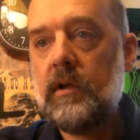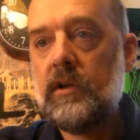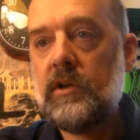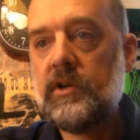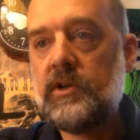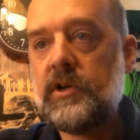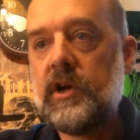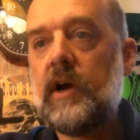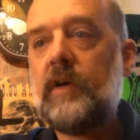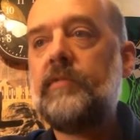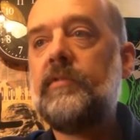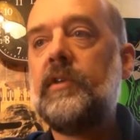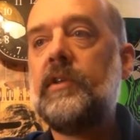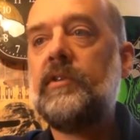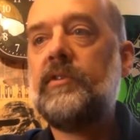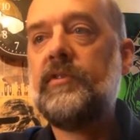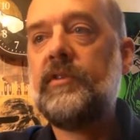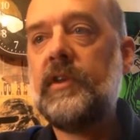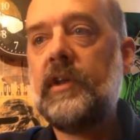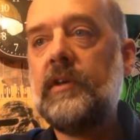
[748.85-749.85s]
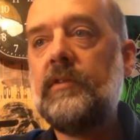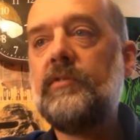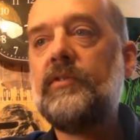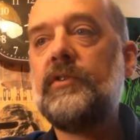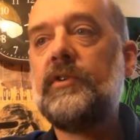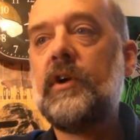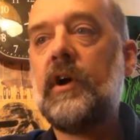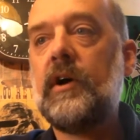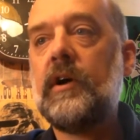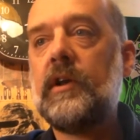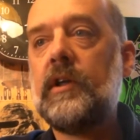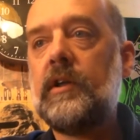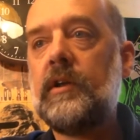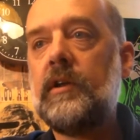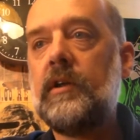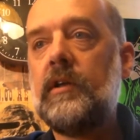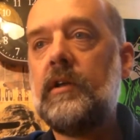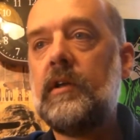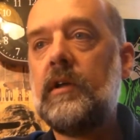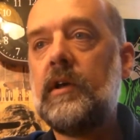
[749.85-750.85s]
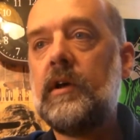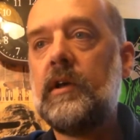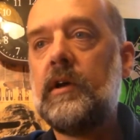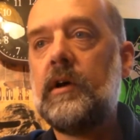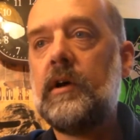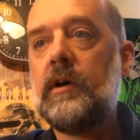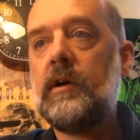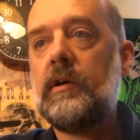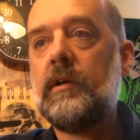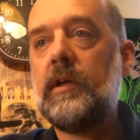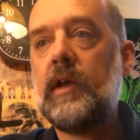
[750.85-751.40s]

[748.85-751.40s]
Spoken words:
Jeff and Steve started, and